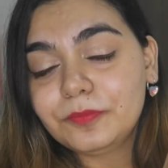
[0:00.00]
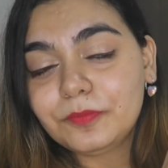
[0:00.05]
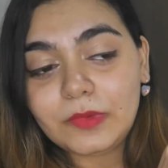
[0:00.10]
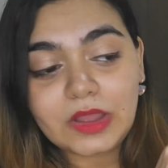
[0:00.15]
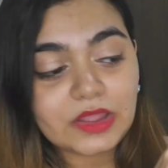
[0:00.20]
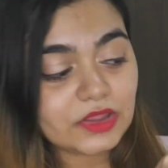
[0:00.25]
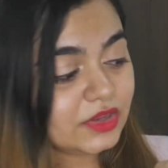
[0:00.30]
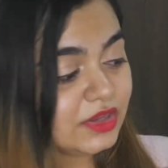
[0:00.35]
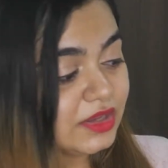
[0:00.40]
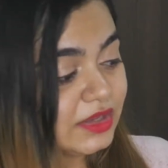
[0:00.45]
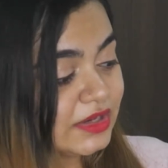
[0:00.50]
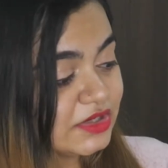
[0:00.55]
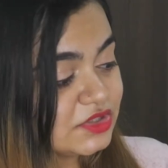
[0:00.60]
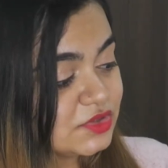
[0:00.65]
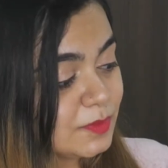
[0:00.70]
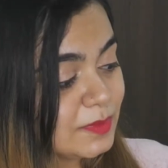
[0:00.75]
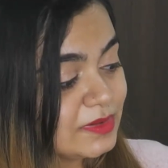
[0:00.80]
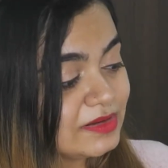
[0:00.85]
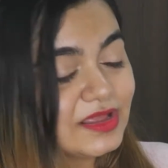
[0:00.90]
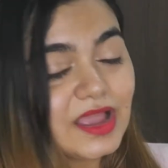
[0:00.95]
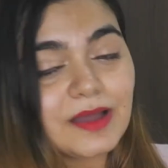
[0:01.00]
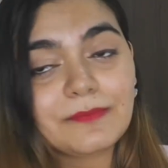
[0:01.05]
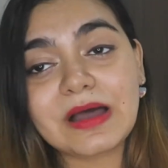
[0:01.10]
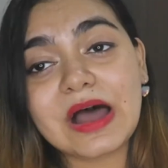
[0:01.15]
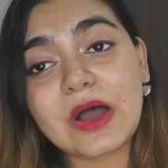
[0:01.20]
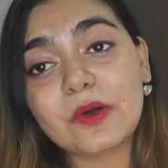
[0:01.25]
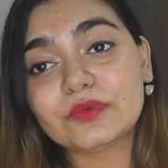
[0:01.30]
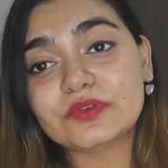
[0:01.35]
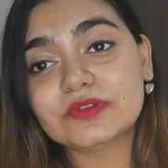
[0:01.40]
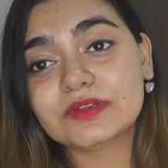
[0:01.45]
it will come
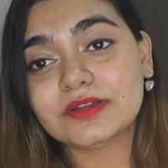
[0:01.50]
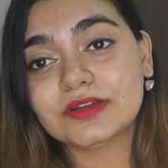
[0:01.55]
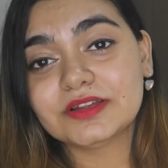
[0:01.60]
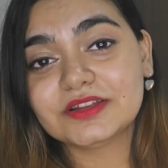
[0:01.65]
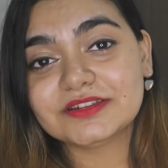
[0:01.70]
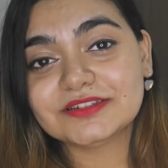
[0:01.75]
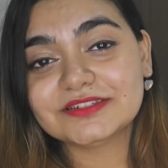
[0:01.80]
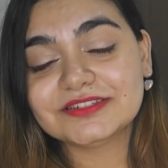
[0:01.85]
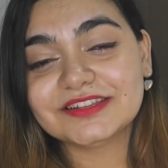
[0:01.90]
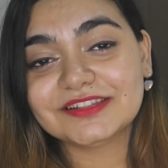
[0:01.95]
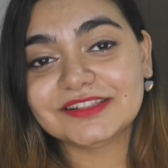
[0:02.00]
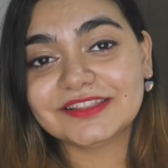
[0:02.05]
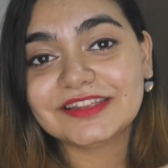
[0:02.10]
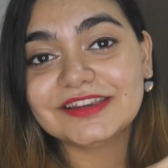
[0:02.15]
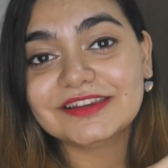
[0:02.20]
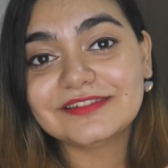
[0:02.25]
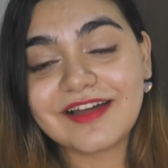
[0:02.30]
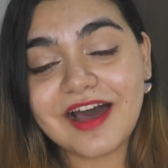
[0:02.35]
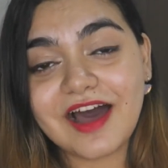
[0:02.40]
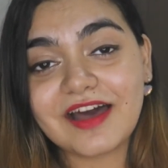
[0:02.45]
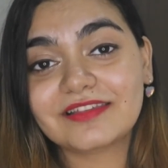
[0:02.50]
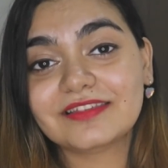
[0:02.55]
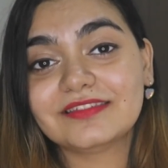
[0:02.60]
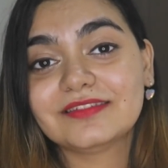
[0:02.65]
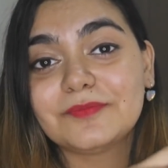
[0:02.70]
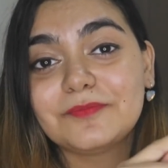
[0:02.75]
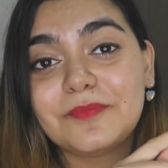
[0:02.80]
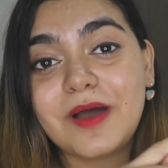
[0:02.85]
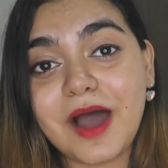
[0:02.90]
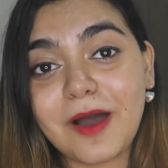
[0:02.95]
out till the
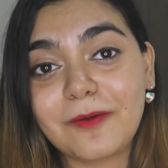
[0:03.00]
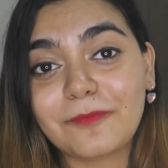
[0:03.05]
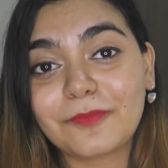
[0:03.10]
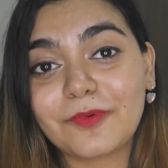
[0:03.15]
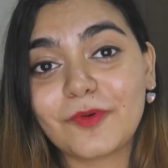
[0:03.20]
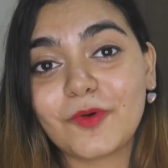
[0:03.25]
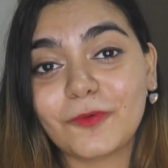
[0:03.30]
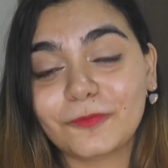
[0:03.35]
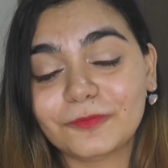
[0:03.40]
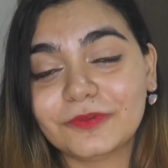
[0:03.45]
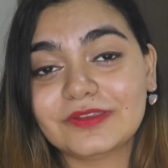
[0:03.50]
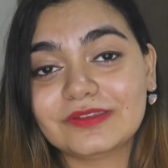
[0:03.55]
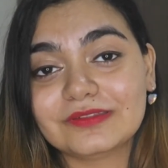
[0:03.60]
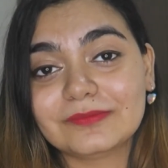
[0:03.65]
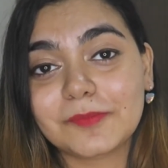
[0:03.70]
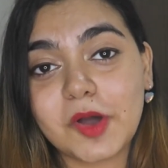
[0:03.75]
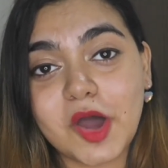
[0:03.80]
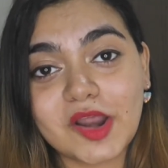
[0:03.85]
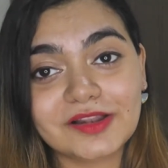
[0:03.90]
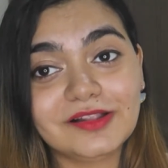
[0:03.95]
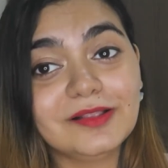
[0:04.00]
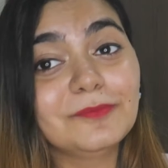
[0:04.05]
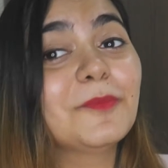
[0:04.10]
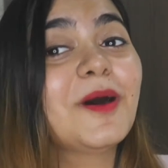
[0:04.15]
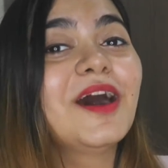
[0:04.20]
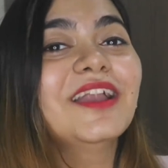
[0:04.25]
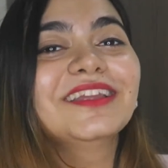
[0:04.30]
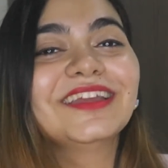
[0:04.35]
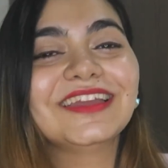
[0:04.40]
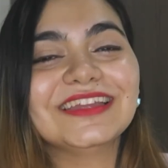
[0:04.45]
last pump of this bottle,
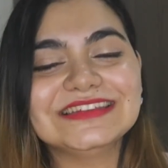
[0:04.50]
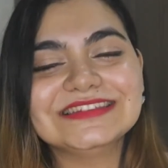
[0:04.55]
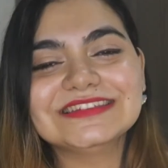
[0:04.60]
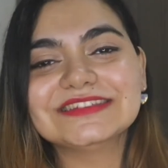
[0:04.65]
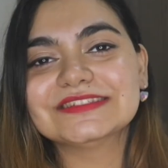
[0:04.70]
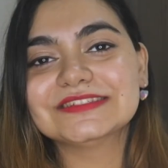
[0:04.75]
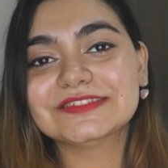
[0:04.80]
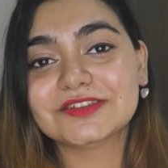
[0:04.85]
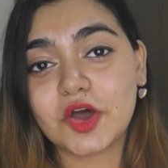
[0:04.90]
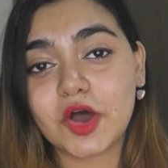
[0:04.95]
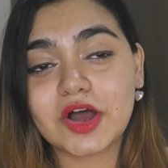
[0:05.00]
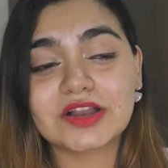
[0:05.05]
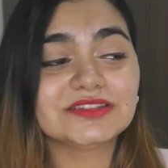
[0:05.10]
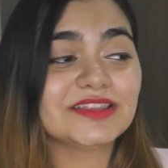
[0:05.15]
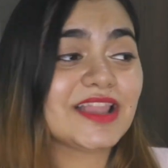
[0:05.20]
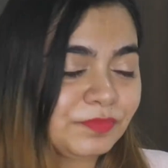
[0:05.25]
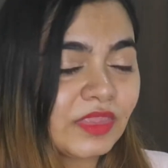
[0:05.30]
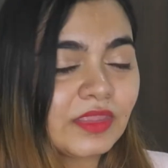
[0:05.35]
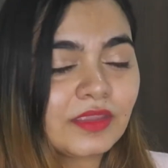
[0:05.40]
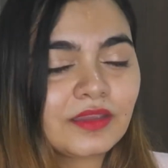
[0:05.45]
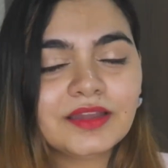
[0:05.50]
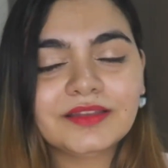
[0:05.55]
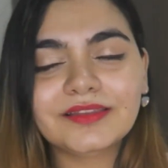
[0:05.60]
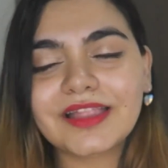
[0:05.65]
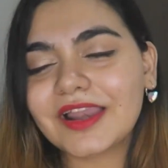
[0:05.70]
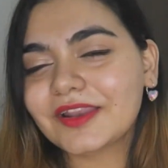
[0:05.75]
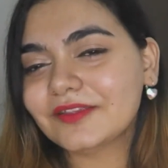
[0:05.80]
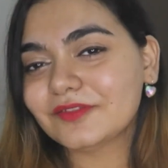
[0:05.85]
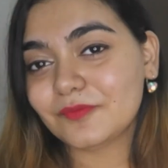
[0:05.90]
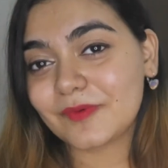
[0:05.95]
but it does not.
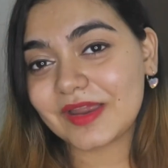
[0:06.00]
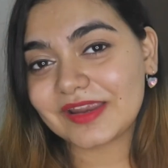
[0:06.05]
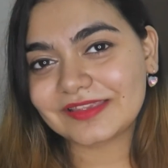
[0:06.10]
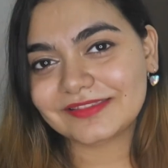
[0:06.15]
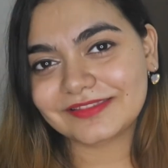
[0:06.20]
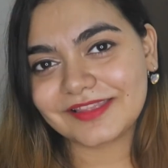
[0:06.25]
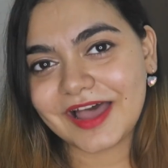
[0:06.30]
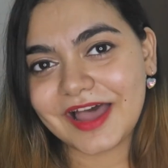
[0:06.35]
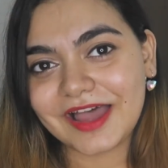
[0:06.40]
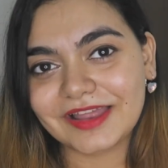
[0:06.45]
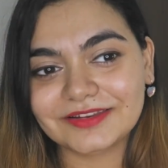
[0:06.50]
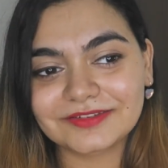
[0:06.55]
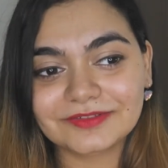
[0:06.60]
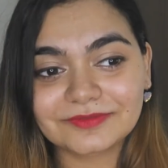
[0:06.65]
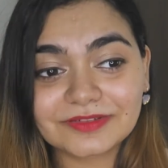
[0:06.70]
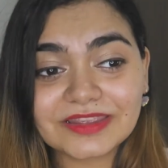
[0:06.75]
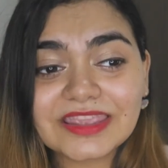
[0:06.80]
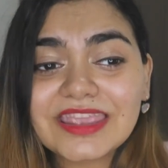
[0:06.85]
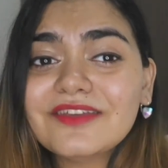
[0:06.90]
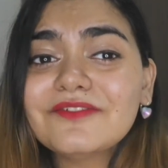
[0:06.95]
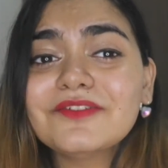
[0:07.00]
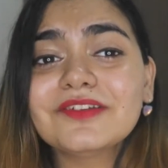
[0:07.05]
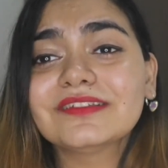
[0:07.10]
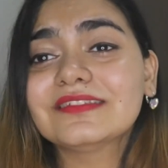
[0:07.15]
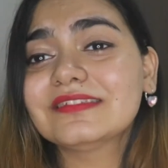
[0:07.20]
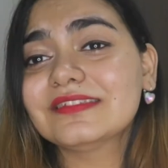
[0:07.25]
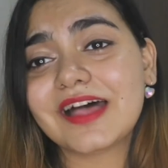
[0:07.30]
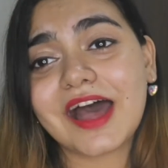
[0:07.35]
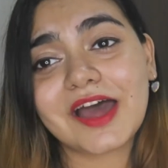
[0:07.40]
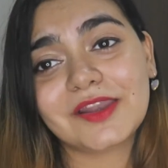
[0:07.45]
That is very sad. Even
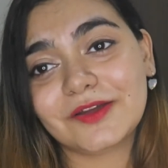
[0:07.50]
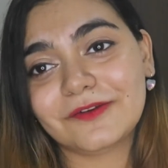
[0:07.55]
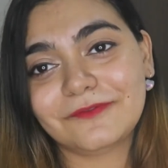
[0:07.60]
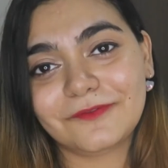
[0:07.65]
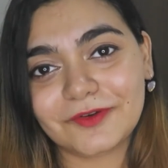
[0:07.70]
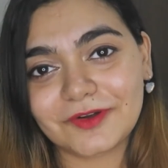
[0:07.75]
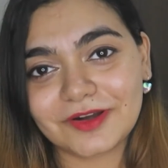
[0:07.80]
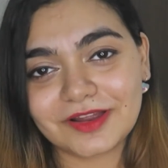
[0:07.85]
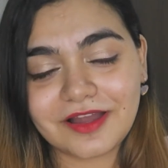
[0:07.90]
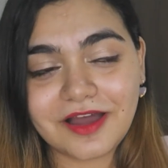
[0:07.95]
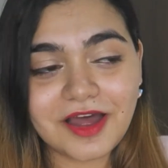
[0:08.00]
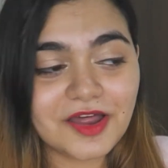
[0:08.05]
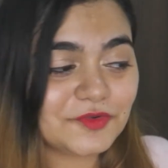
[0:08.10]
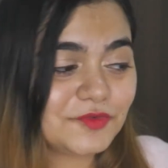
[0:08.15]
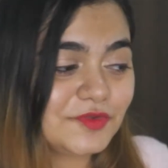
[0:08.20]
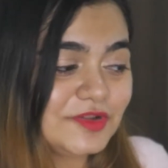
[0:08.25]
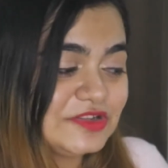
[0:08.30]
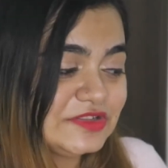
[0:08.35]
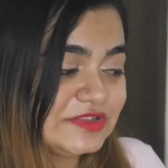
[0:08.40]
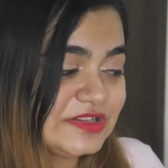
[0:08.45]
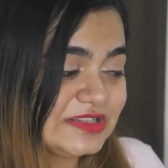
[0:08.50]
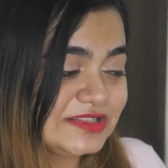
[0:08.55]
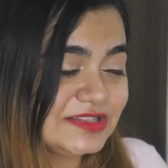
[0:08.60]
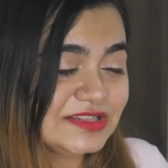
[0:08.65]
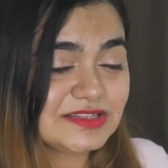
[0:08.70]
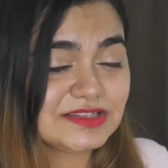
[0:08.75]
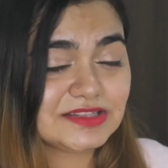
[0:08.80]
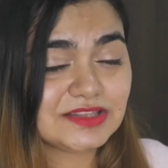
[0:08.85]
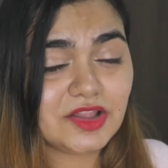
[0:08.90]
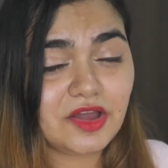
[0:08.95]
sadder for a cartridge that
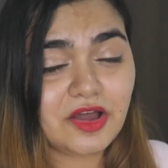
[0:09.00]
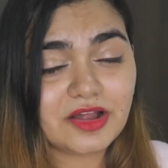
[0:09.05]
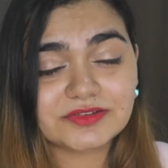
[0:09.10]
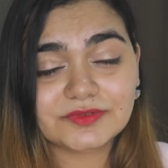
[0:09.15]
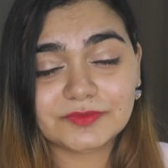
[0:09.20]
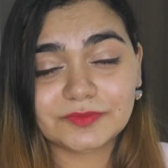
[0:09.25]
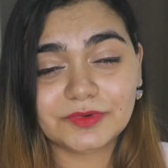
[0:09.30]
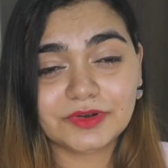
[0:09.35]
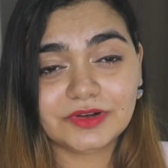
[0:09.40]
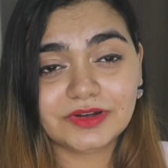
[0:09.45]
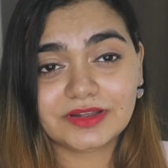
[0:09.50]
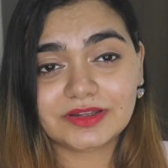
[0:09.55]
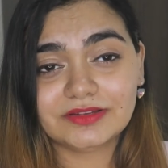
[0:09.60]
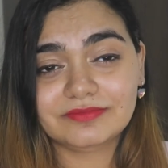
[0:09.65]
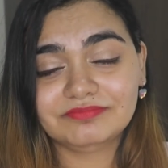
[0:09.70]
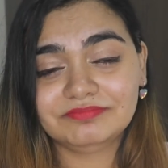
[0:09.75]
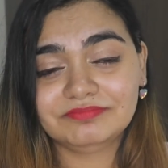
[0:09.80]
does not work